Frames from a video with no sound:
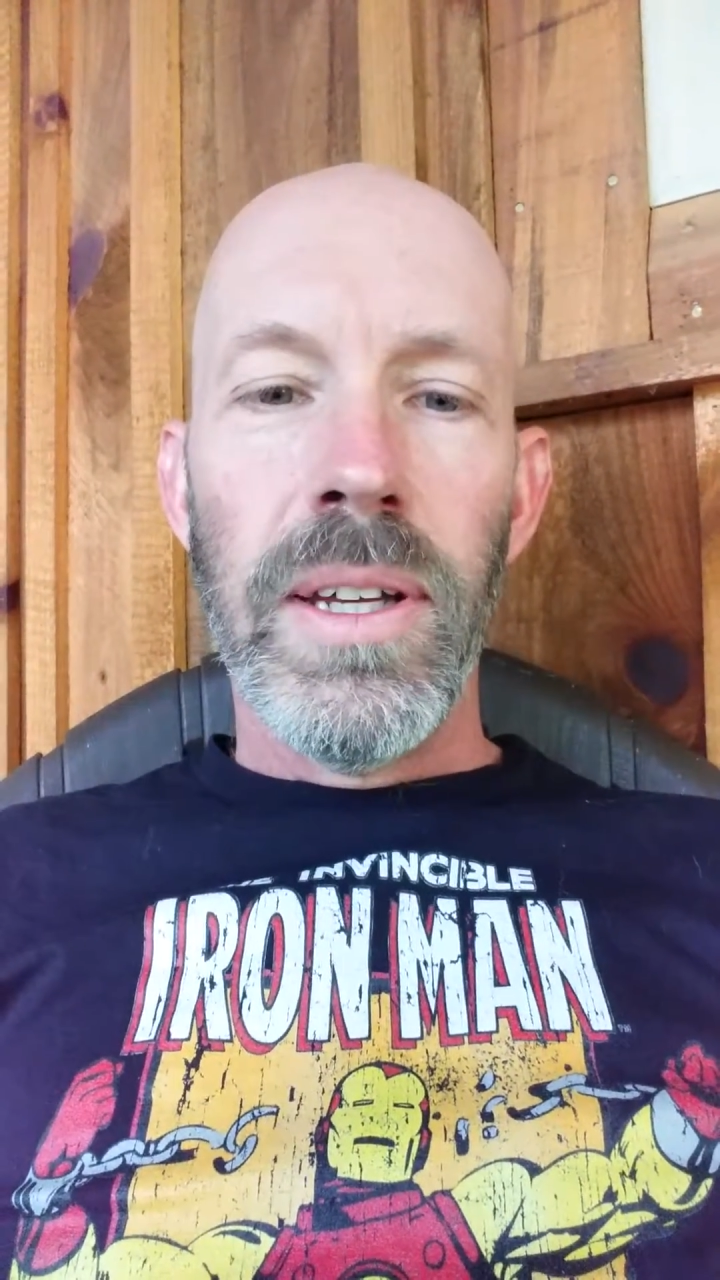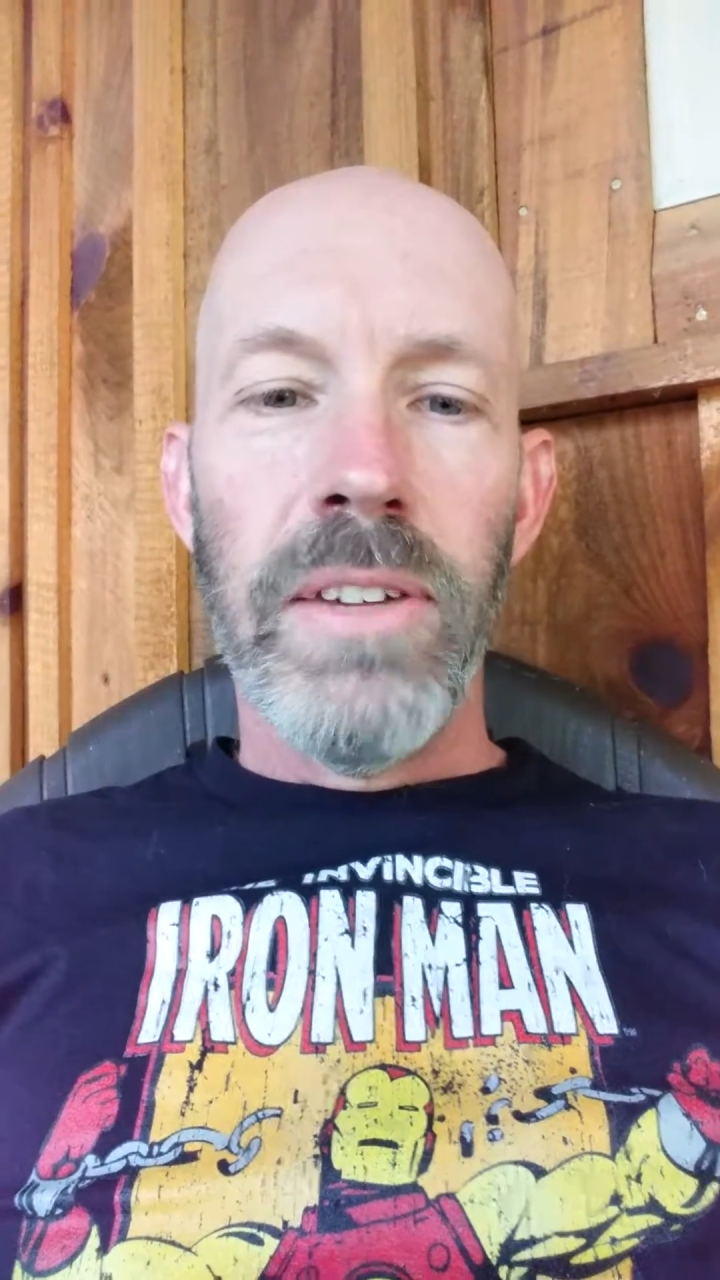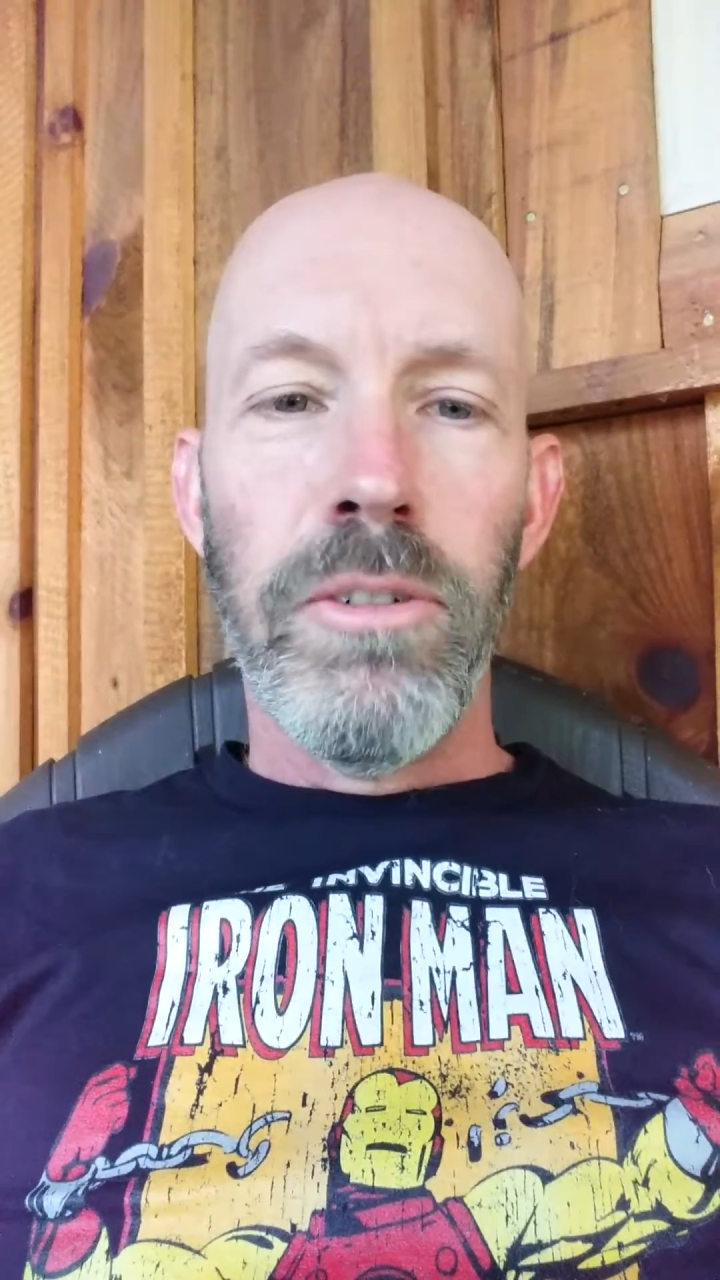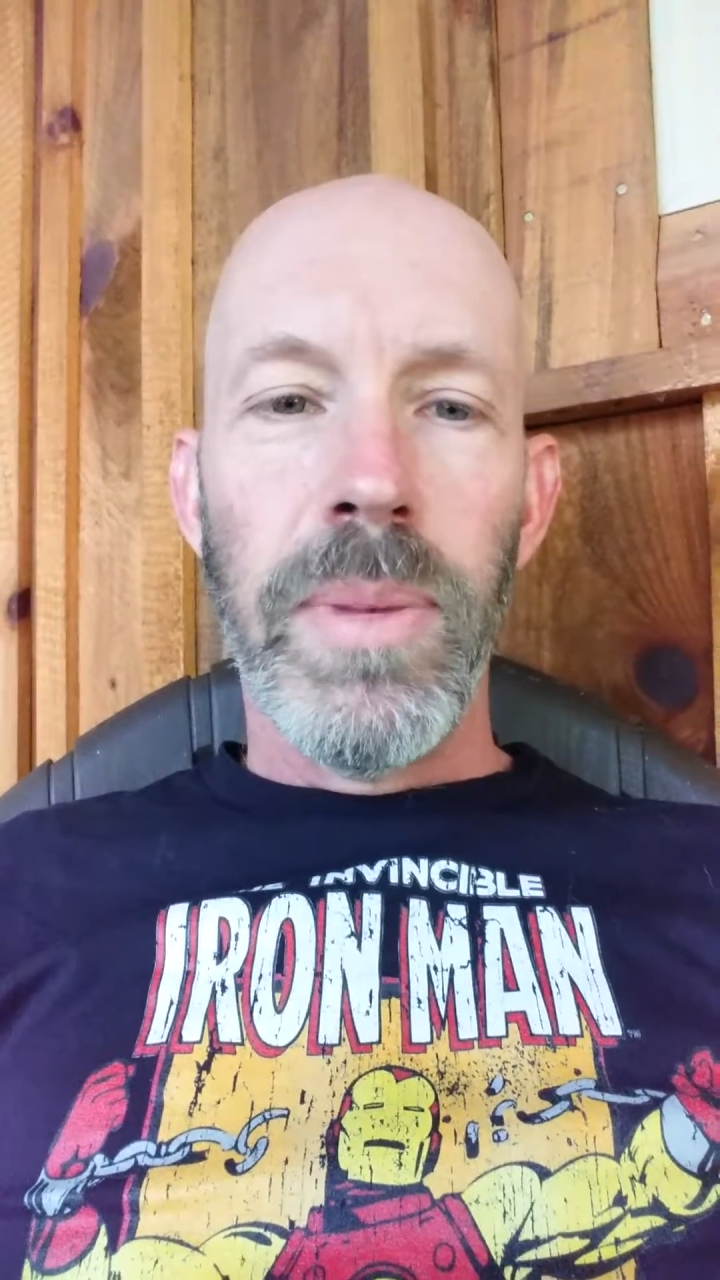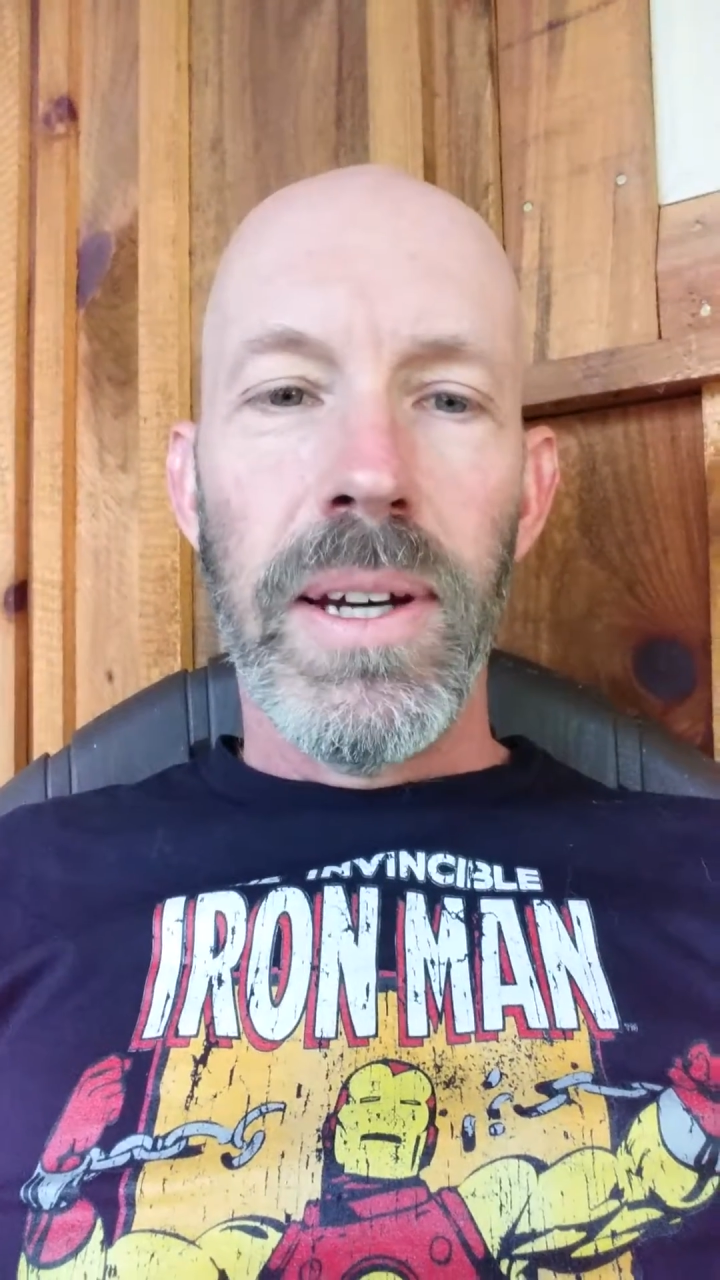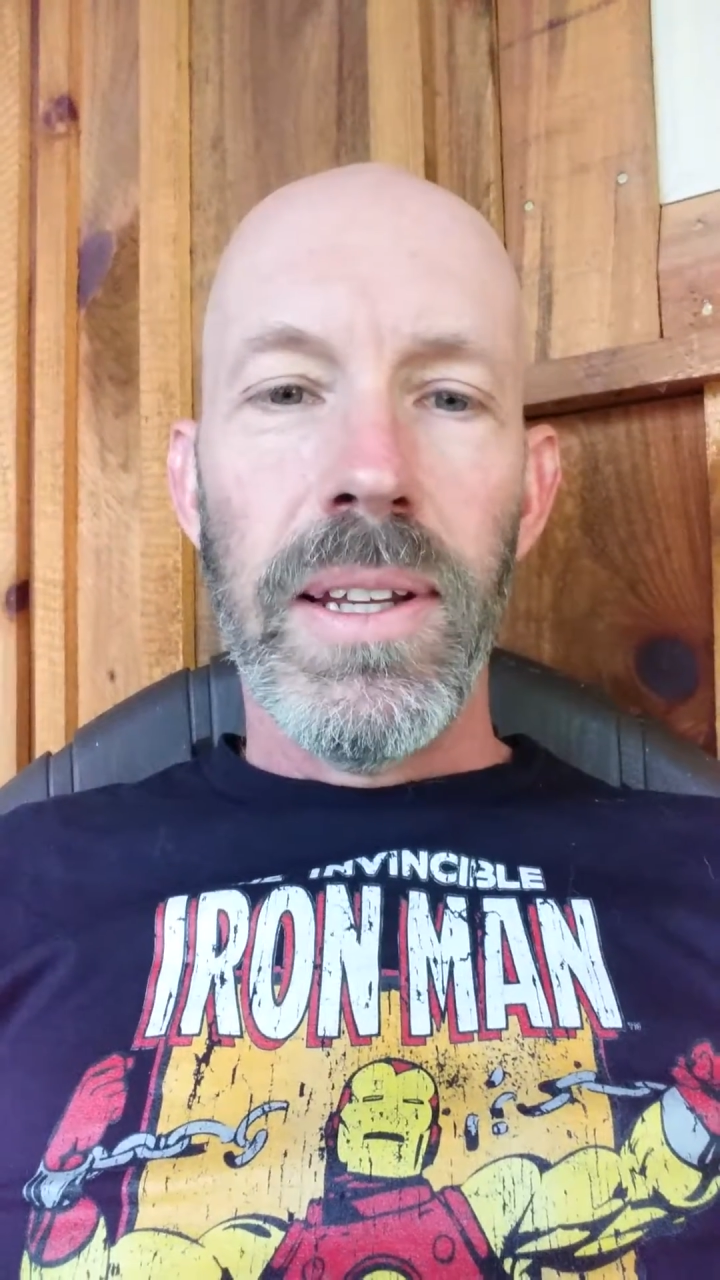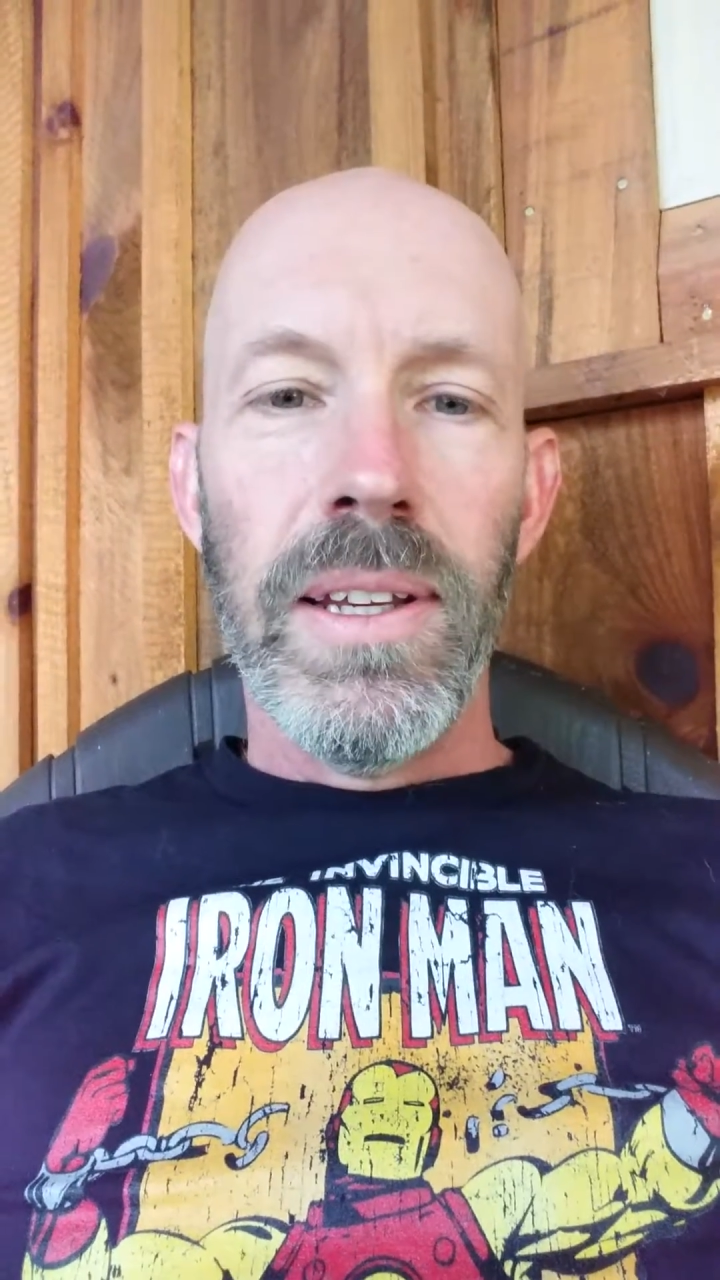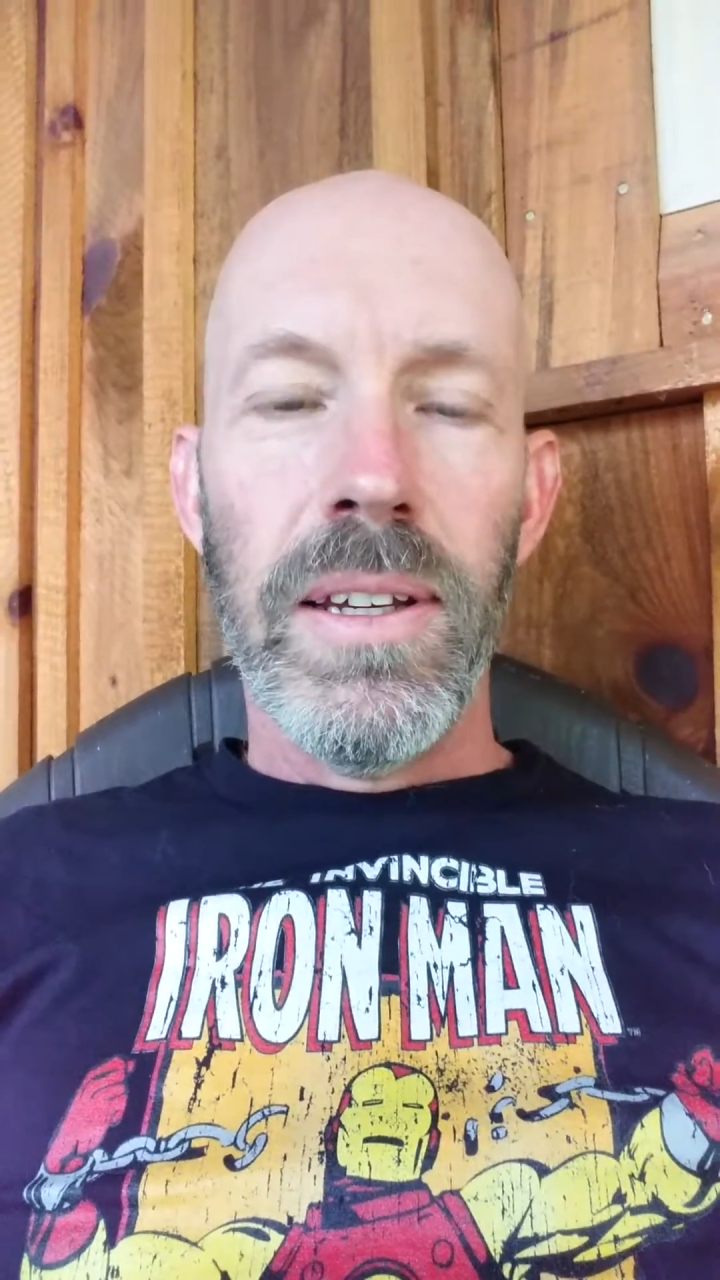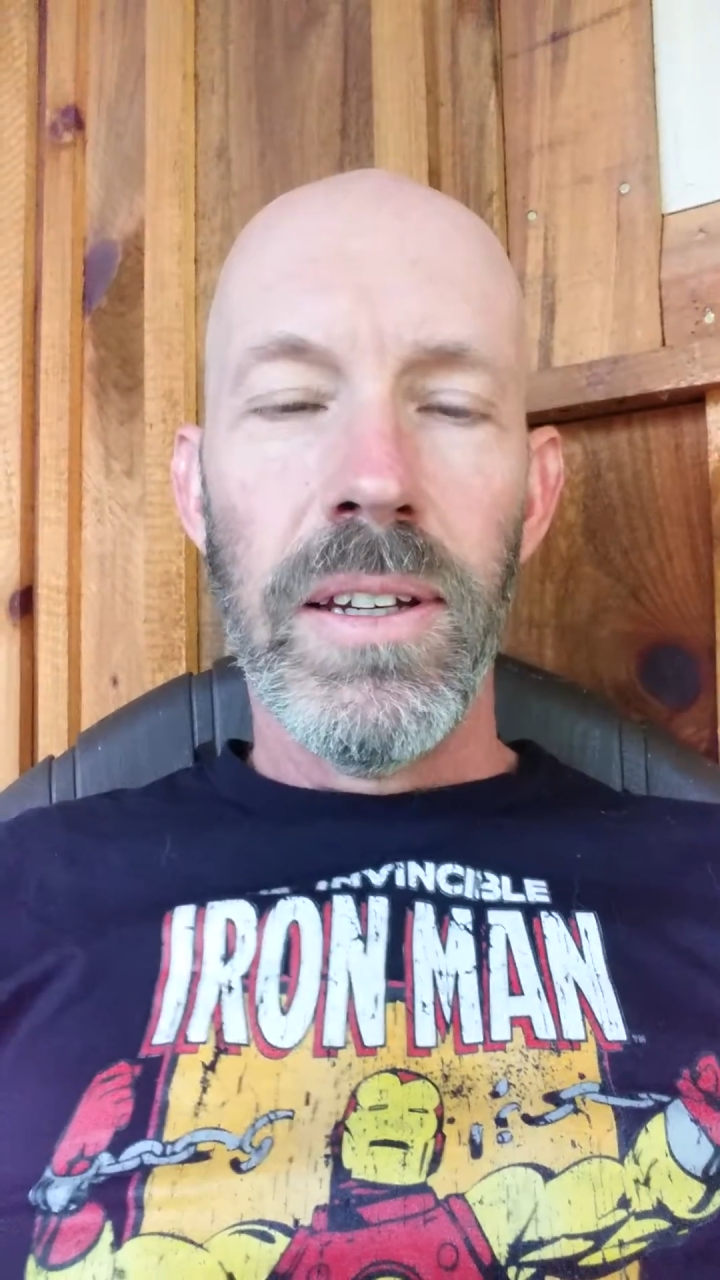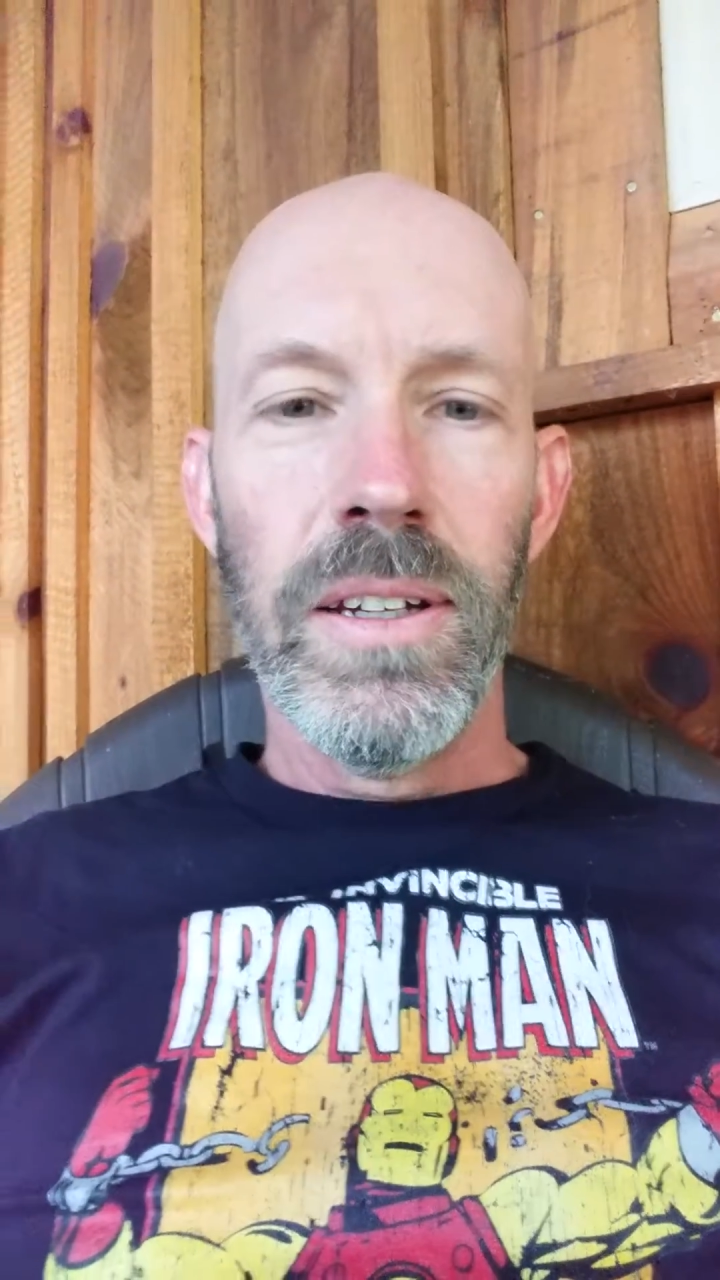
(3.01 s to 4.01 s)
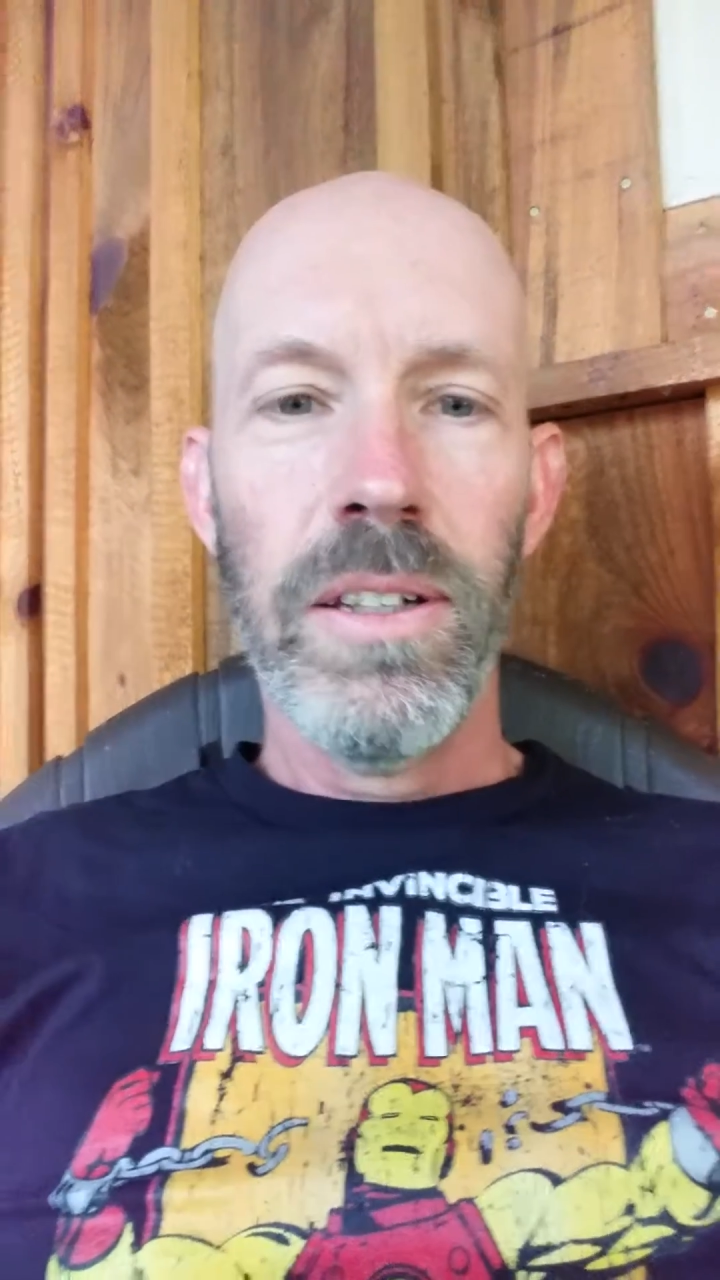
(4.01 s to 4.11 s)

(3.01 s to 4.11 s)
everybody.